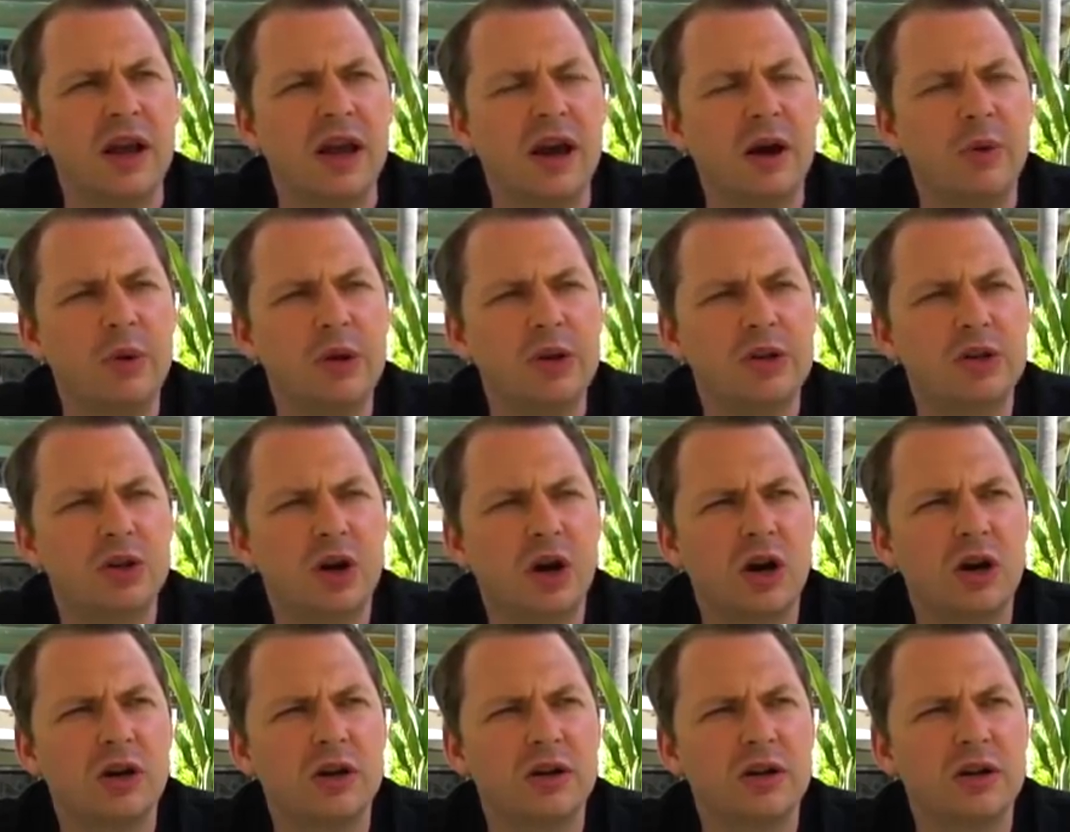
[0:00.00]
and we
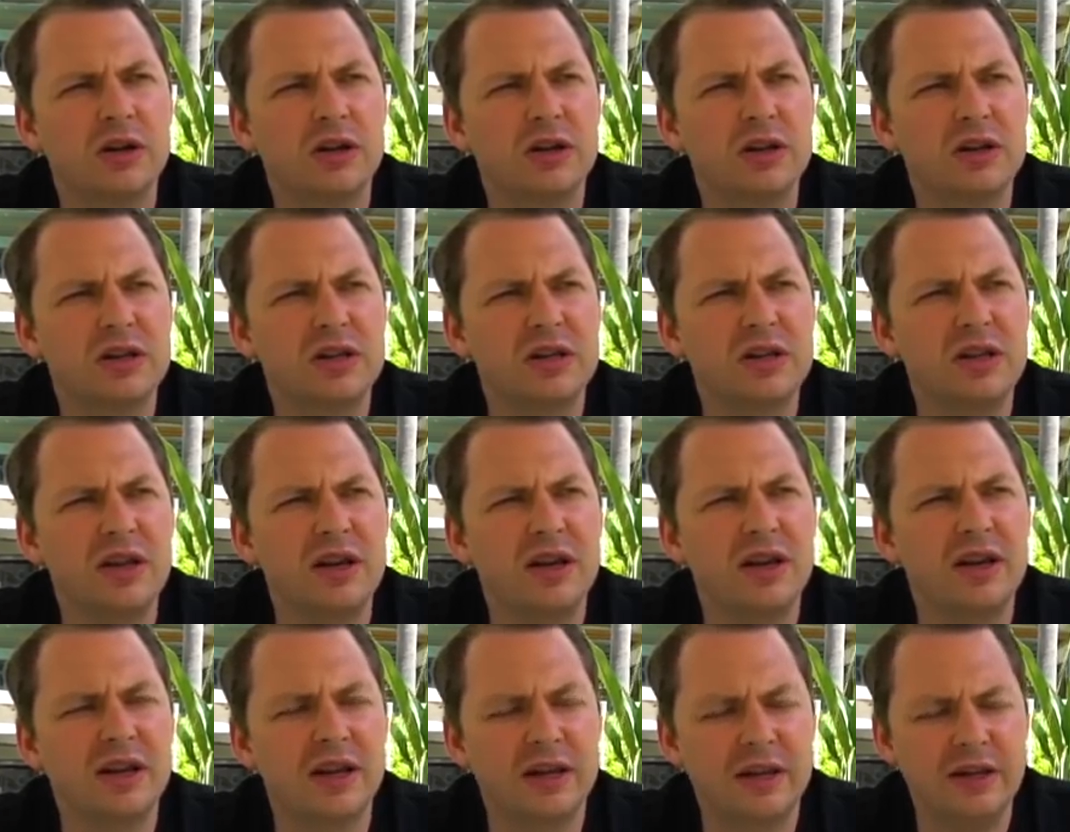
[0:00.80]
start
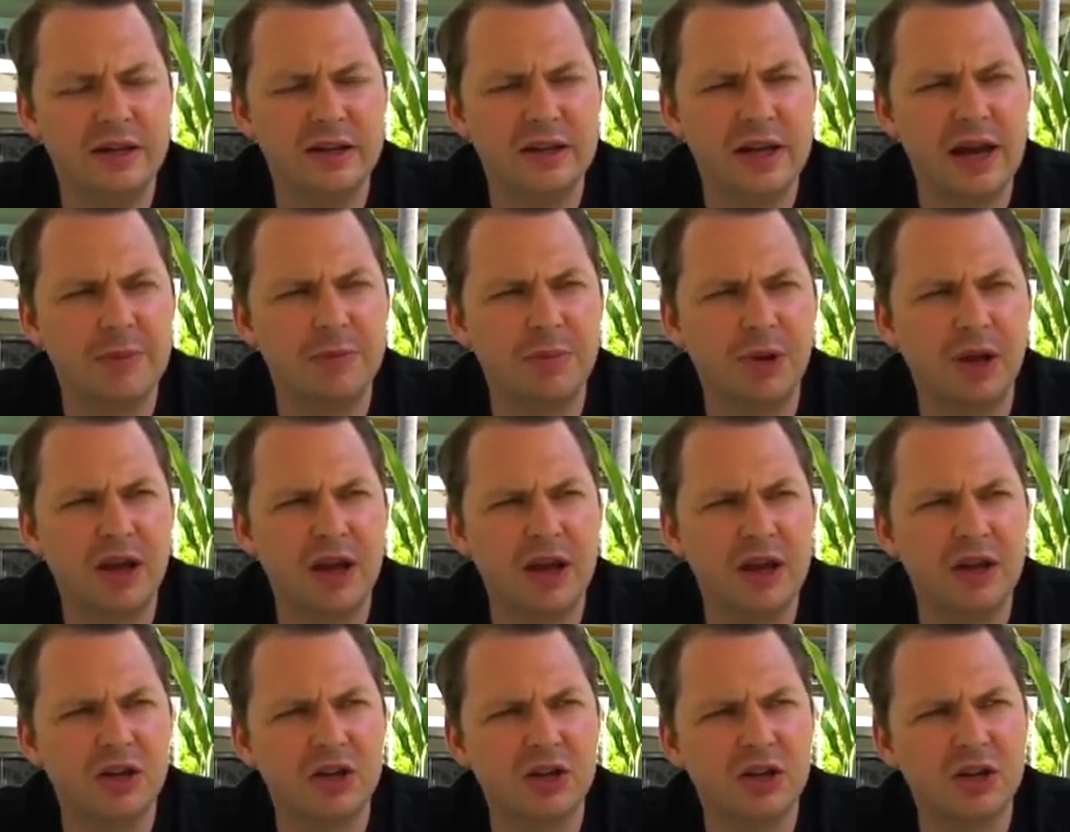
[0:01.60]
seeing that these
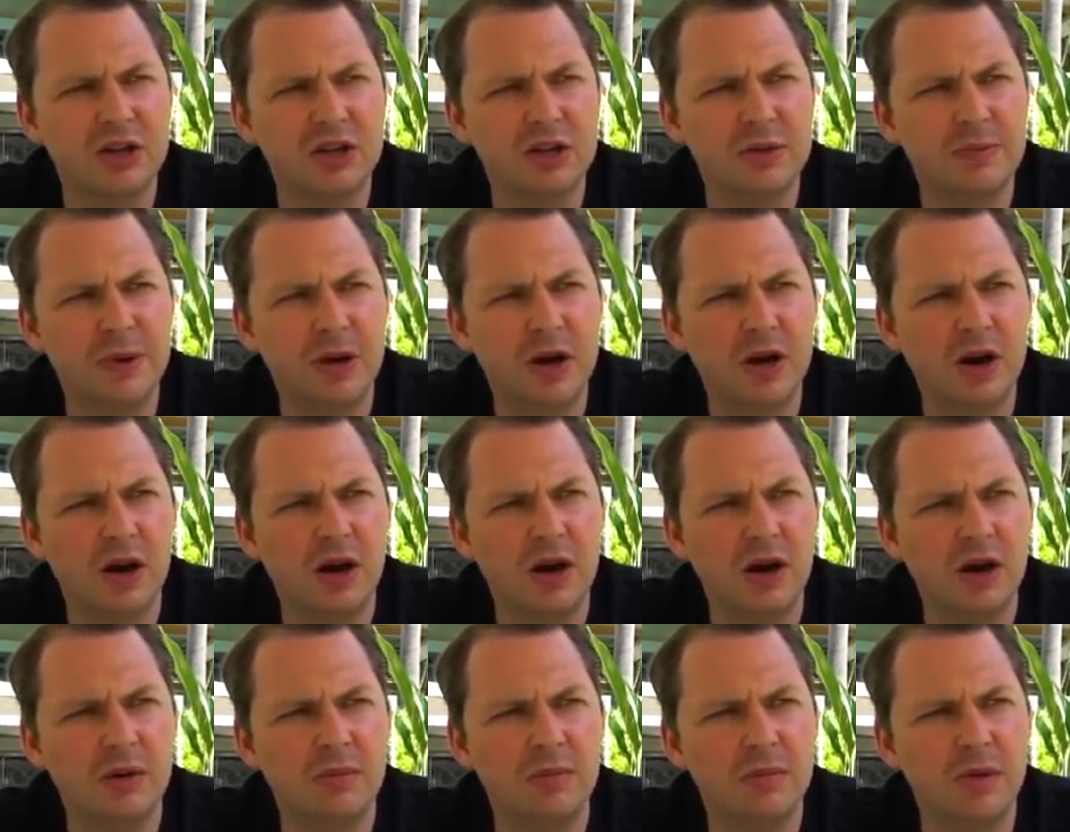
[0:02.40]
applications
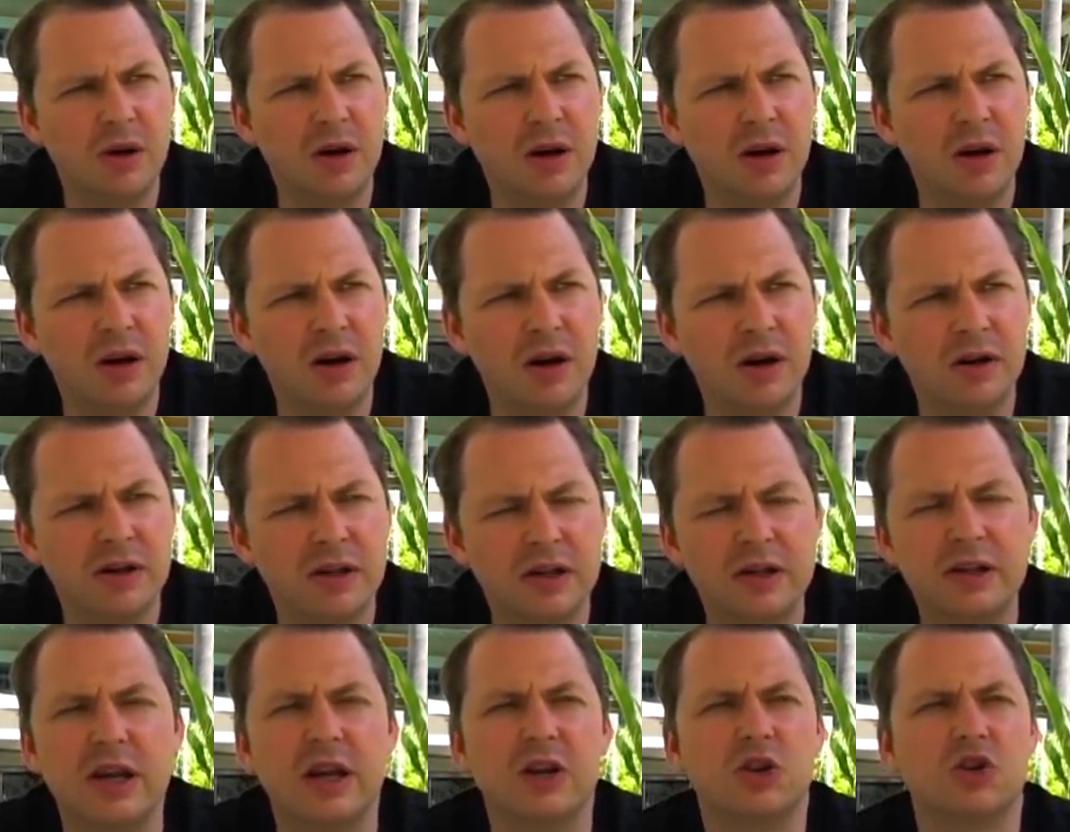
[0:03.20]
become uh,
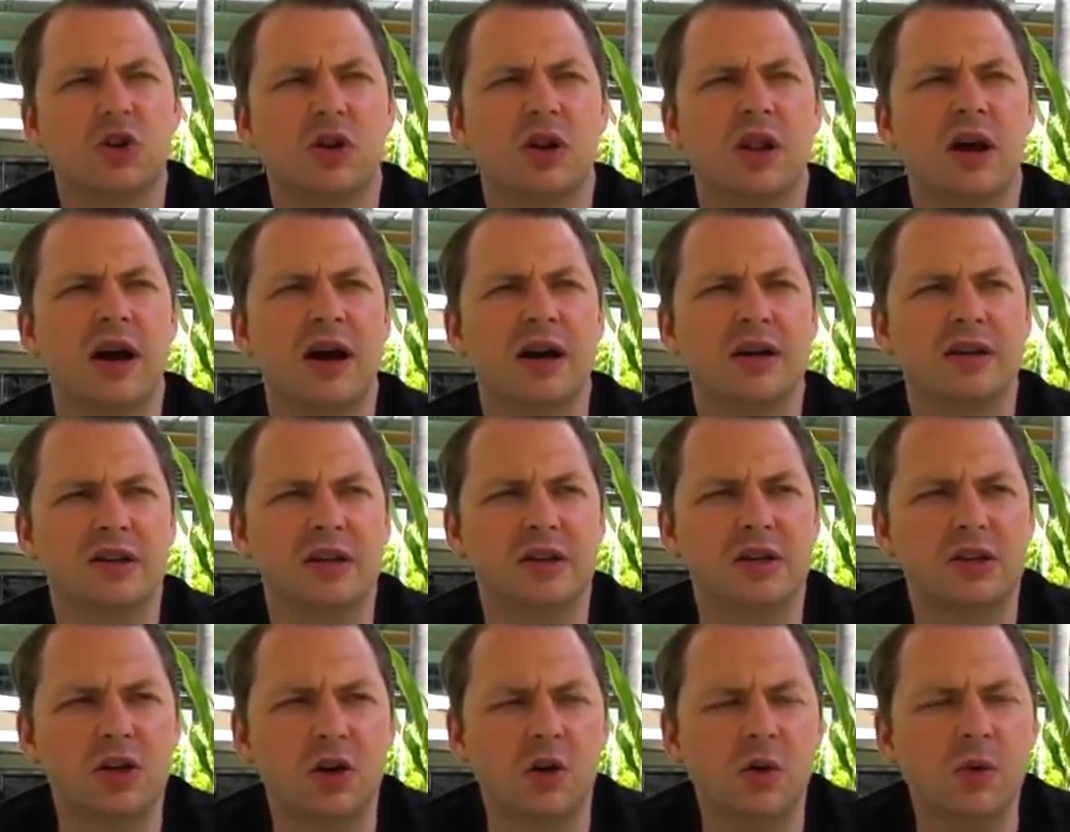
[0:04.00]
decentralized.
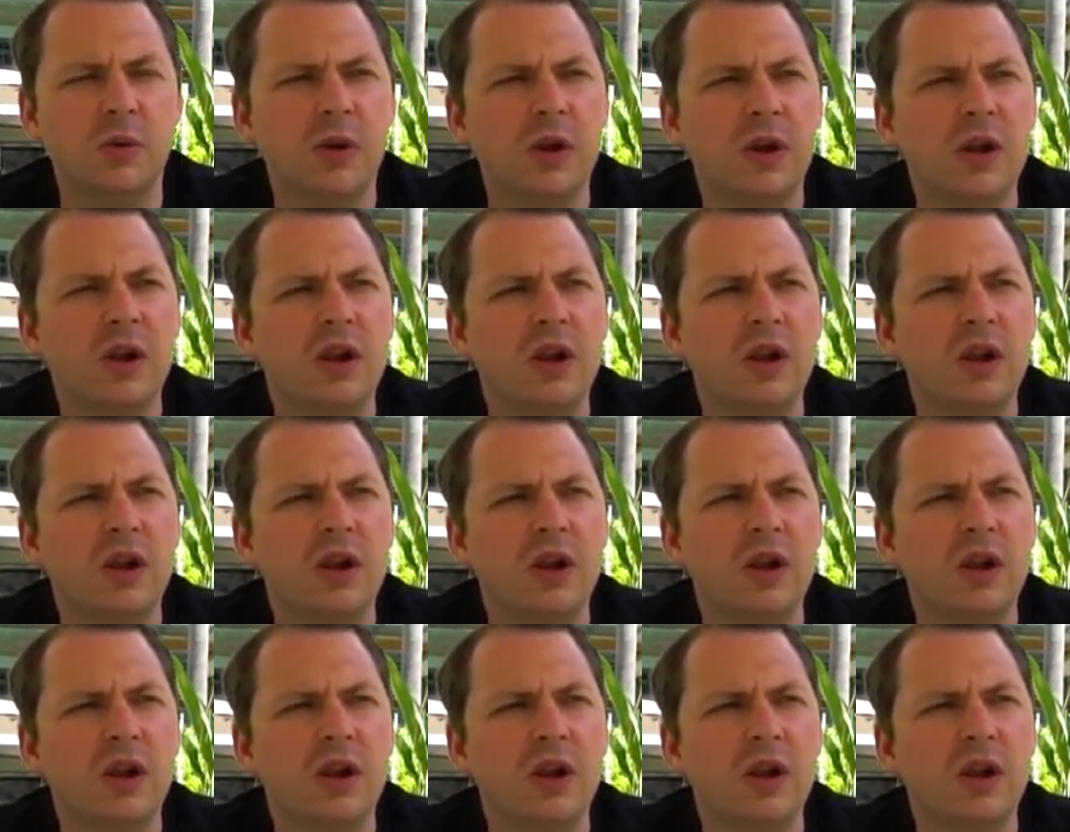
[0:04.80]
And so